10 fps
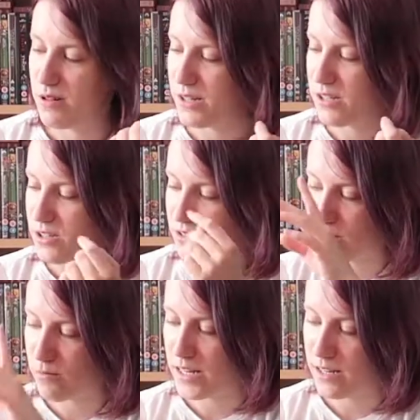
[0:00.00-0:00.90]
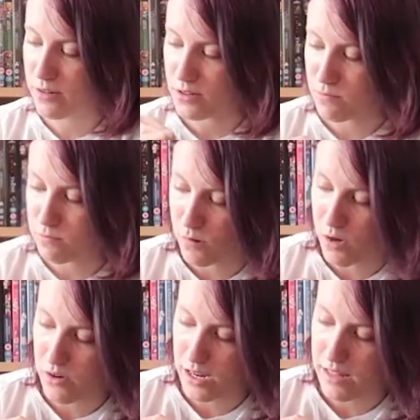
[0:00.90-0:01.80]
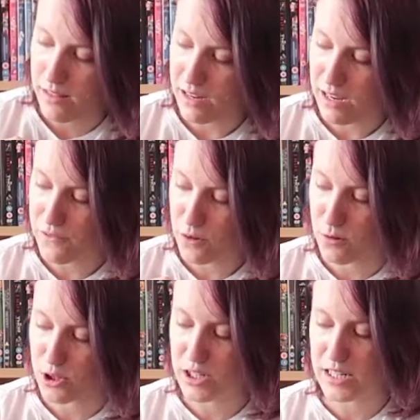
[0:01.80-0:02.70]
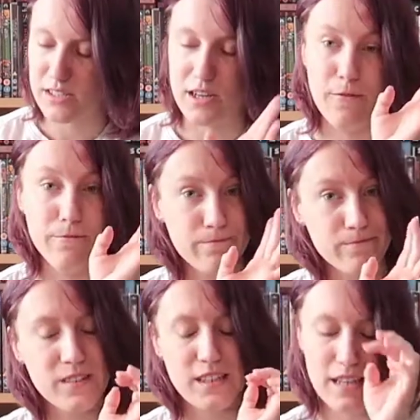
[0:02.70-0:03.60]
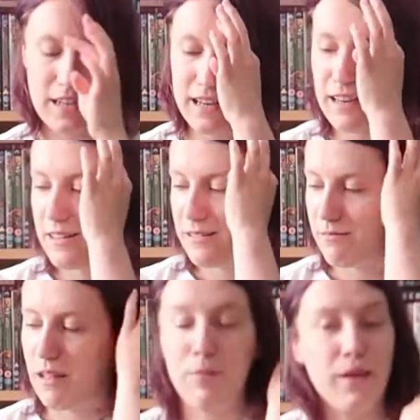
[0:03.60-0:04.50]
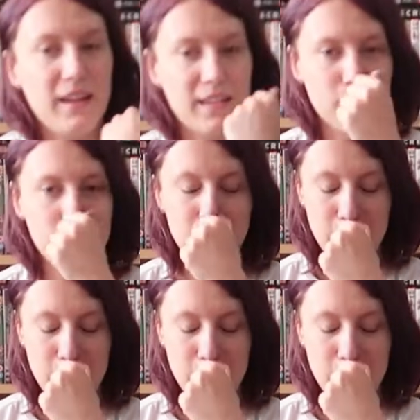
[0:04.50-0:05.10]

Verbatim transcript: pretty much oh wait no there's one on here that I have not watched yet so that'll be the next one